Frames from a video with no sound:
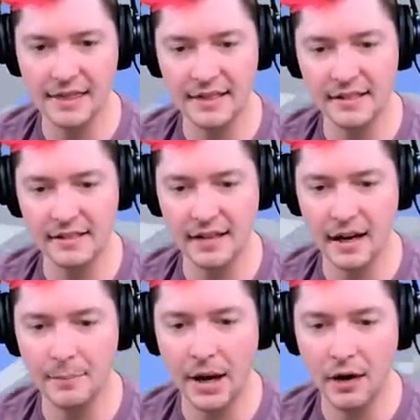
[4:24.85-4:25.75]
And this is
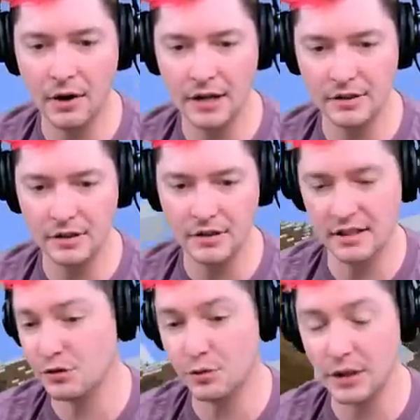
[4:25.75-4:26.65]
about as
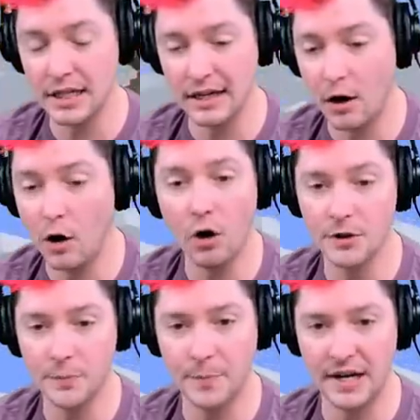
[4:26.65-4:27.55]
this is really all
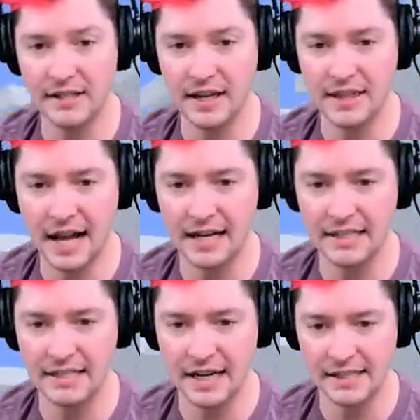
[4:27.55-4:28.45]
the space that
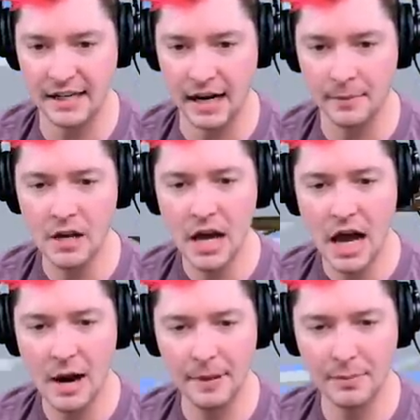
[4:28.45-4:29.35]
it takes up.
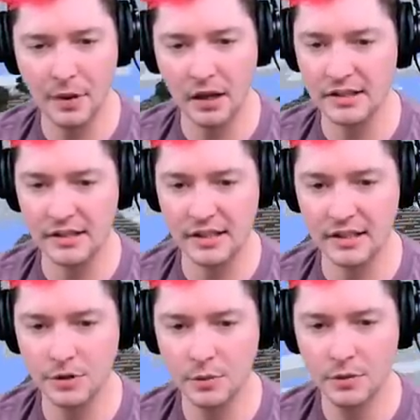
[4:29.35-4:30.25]
How many blocks is
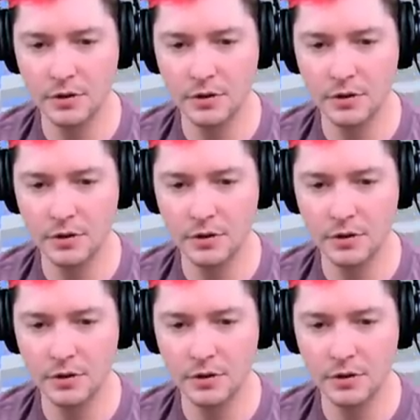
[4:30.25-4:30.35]
this?